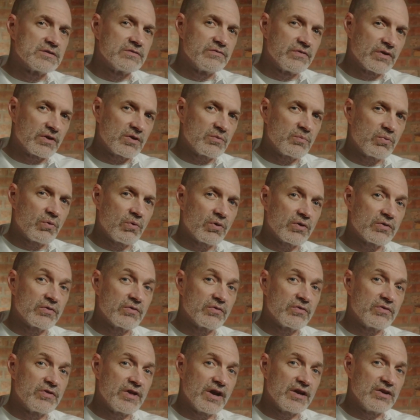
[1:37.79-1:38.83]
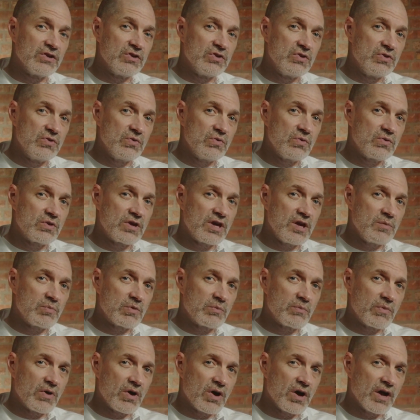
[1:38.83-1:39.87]
very important that you keep
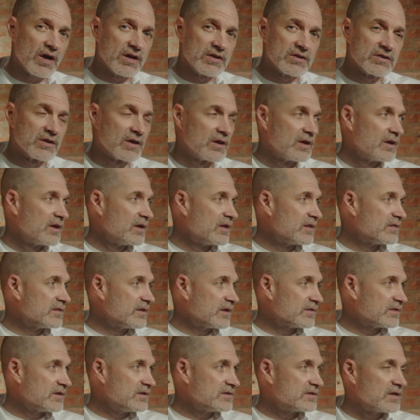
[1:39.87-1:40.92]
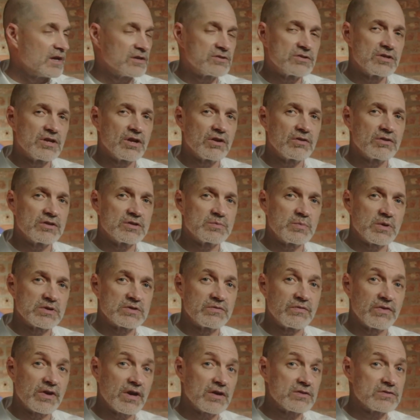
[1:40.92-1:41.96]
in mind that these engineering
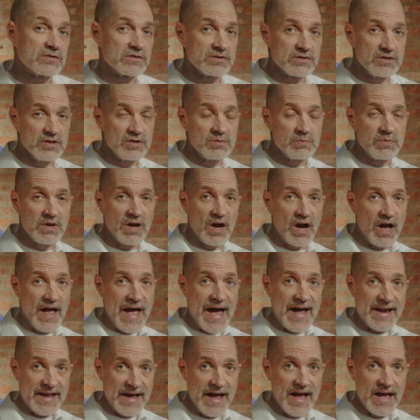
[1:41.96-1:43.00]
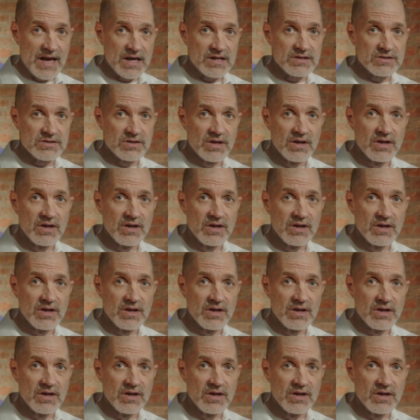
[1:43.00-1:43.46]
specifications need to be at hand